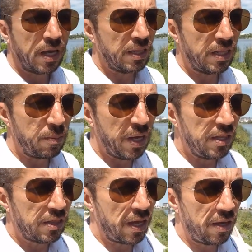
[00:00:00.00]
In the
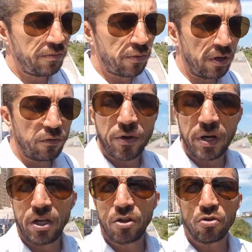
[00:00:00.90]
meantime, feel
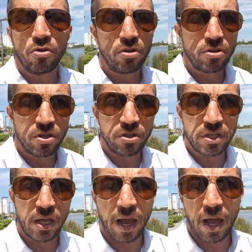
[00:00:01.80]
free to
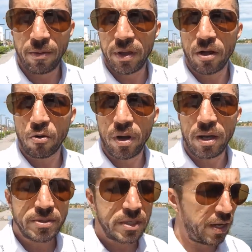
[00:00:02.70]
subscribe in our
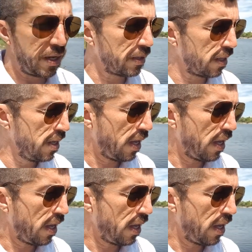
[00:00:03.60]
website